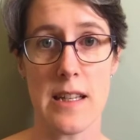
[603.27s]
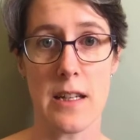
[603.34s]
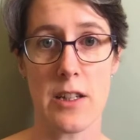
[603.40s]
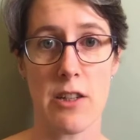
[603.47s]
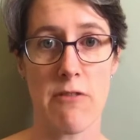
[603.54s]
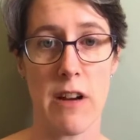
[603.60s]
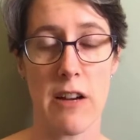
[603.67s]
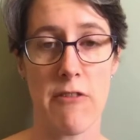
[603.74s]
to
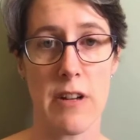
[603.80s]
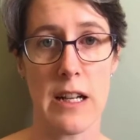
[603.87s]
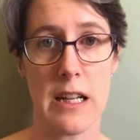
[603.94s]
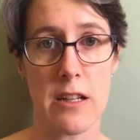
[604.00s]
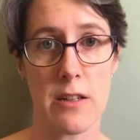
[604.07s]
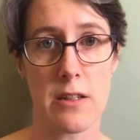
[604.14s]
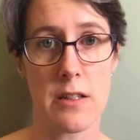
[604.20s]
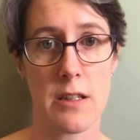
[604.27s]
write really
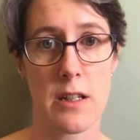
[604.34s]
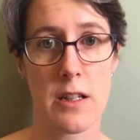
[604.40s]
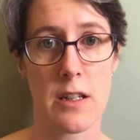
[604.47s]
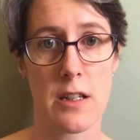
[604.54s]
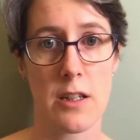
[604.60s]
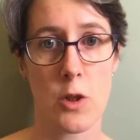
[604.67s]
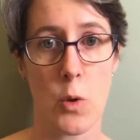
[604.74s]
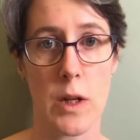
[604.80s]
good
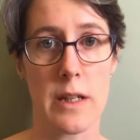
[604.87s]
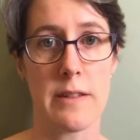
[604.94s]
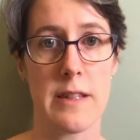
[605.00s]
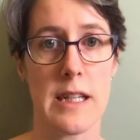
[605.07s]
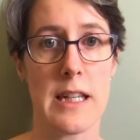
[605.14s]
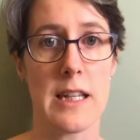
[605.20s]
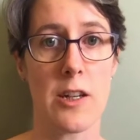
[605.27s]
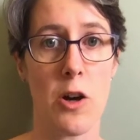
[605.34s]

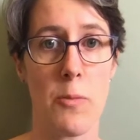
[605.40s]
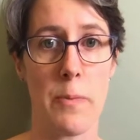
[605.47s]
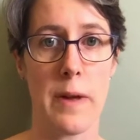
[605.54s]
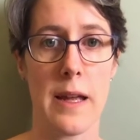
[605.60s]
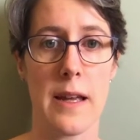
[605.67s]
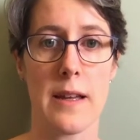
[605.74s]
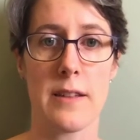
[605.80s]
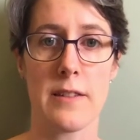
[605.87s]
quality
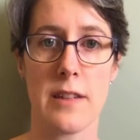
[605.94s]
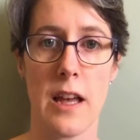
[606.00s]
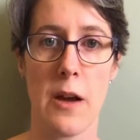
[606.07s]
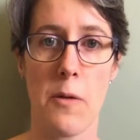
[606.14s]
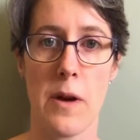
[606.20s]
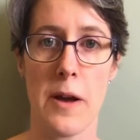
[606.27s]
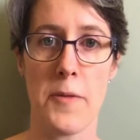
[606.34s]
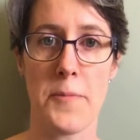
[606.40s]
copy.
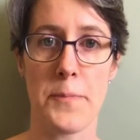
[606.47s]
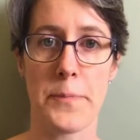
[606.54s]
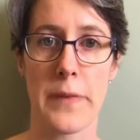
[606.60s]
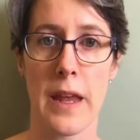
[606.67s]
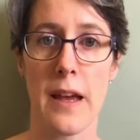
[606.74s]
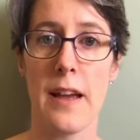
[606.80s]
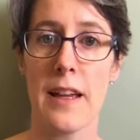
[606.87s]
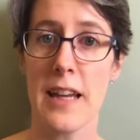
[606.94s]
So
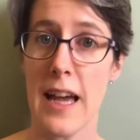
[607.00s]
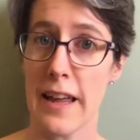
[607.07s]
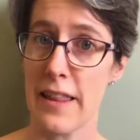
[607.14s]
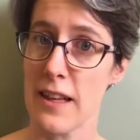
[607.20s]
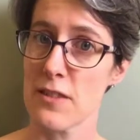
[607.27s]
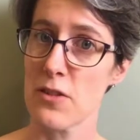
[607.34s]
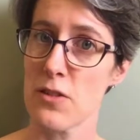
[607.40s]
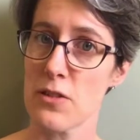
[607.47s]
yeah,
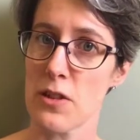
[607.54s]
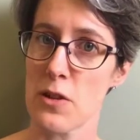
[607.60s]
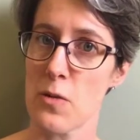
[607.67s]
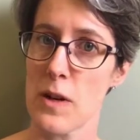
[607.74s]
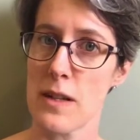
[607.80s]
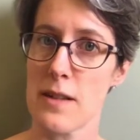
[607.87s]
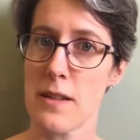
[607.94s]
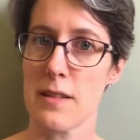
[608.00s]
that's also
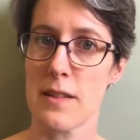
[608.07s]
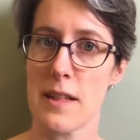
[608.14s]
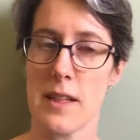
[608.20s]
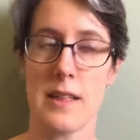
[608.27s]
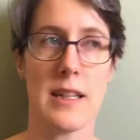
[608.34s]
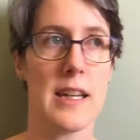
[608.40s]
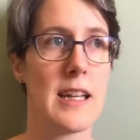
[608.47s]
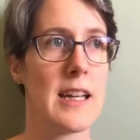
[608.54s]
quite
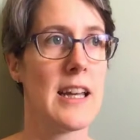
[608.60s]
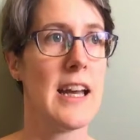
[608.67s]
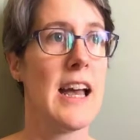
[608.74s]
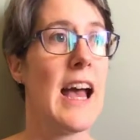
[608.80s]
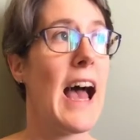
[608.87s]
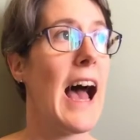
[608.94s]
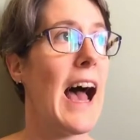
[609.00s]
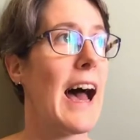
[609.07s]
exciting.
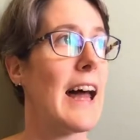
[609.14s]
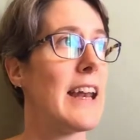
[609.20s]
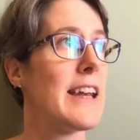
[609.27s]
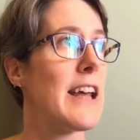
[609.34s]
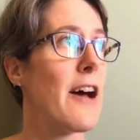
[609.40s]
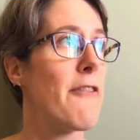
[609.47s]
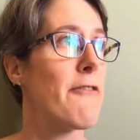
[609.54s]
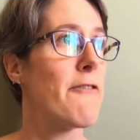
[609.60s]
And
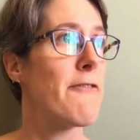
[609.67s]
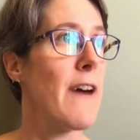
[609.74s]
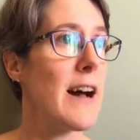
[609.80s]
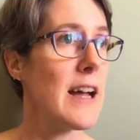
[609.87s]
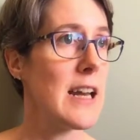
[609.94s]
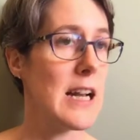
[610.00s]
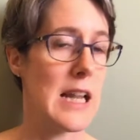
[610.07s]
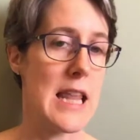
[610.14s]

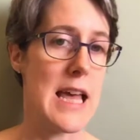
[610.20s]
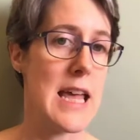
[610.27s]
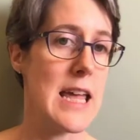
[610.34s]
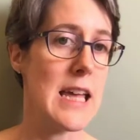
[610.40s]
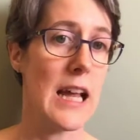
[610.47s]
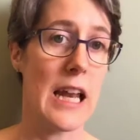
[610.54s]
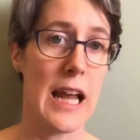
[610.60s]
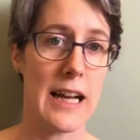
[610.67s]
finally,
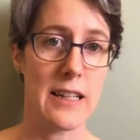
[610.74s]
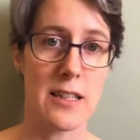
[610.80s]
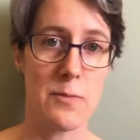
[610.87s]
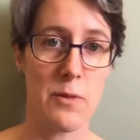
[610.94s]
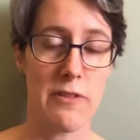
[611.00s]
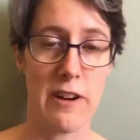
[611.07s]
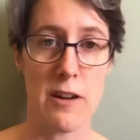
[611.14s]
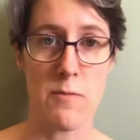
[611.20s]
last but
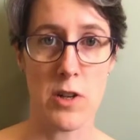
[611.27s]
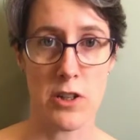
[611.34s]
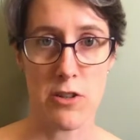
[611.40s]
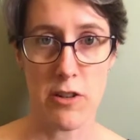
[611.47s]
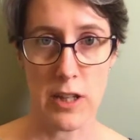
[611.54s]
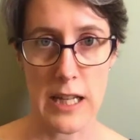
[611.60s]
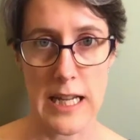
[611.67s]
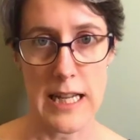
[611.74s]
very much not
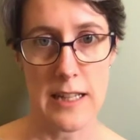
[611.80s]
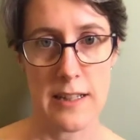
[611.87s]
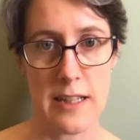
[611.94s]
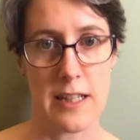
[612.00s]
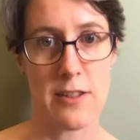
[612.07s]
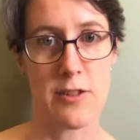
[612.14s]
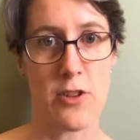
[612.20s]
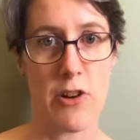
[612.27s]
least,
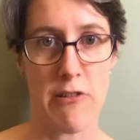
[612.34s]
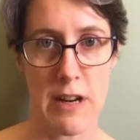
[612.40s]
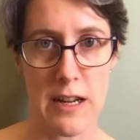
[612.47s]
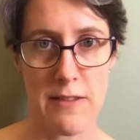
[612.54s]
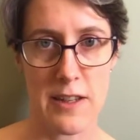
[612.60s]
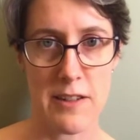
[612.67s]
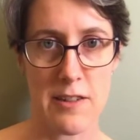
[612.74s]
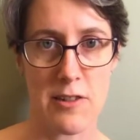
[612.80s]
sorry
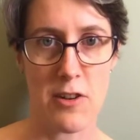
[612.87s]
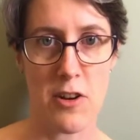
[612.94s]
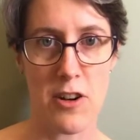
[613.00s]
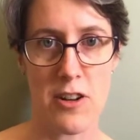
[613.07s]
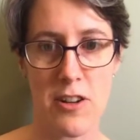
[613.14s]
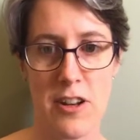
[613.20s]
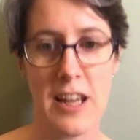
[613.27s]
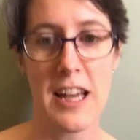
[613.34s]
this has gone
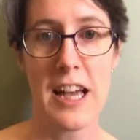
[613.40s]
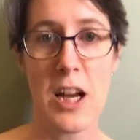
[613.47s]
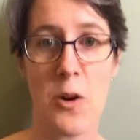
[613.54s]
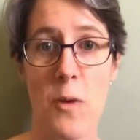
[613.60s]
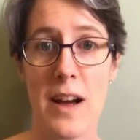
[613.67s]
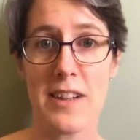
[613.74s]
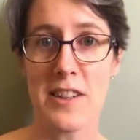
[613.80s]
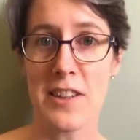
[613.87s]
on
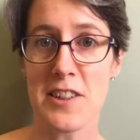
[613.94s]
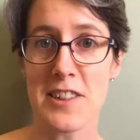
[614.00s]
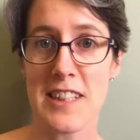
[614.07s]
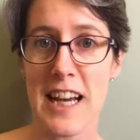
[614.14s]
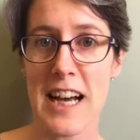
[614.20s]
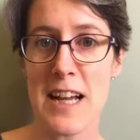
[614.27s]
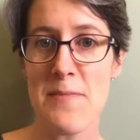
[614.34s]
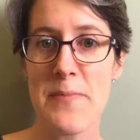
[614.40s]
quite a long
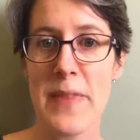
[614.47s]
time,